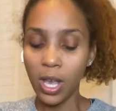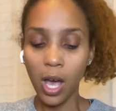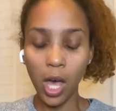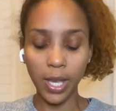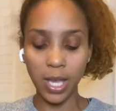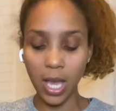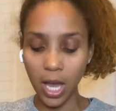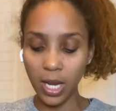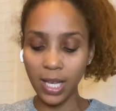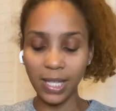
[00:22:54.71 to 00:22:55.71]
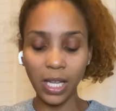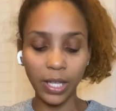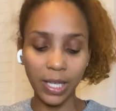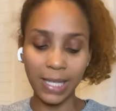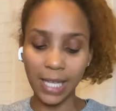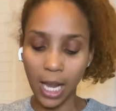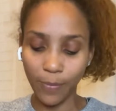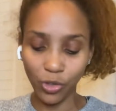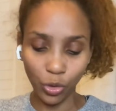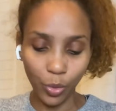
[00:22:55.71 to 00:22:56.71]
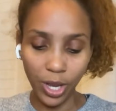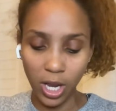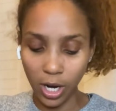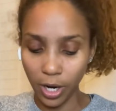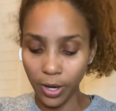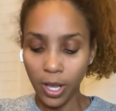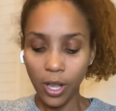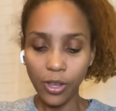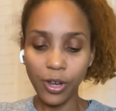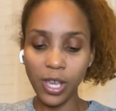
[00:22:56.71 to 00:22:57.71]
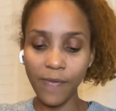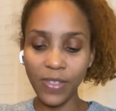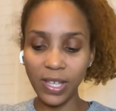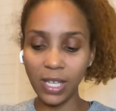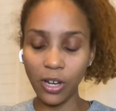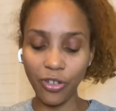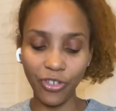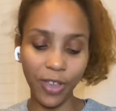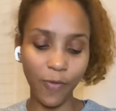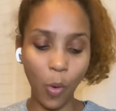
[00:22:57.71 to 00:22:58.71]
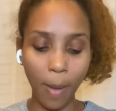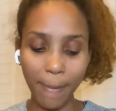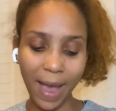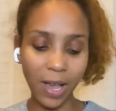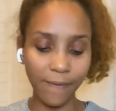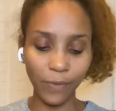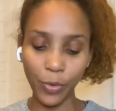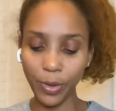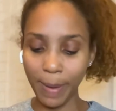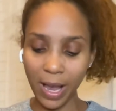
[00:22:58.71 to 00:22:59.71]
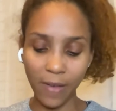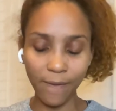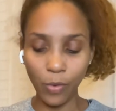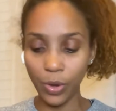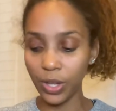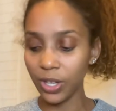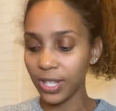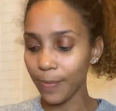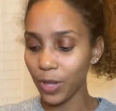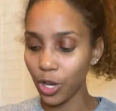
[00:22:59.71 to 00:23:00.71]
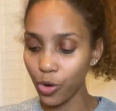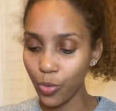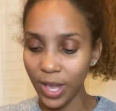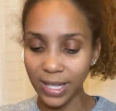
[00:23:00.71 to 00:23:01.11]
Again, it's telling the same story here. You're giving this energy of going back and forth, back and forth. There's something new that's